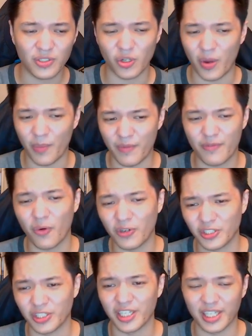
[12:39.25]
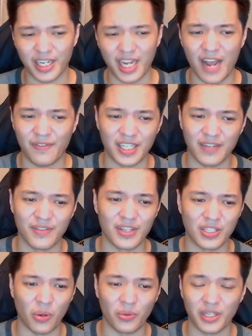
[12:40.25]
so I'm unfortunately going to have to give
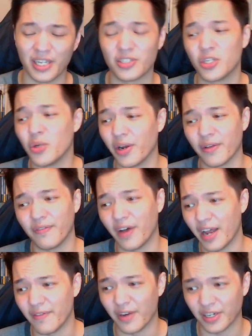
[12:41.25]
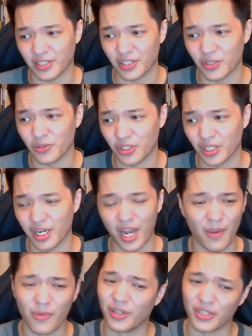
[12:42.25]
this only a 2 out of 5 for execution.
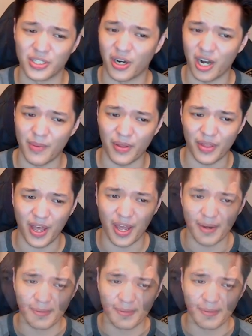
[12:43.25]
I'm really sorry about that.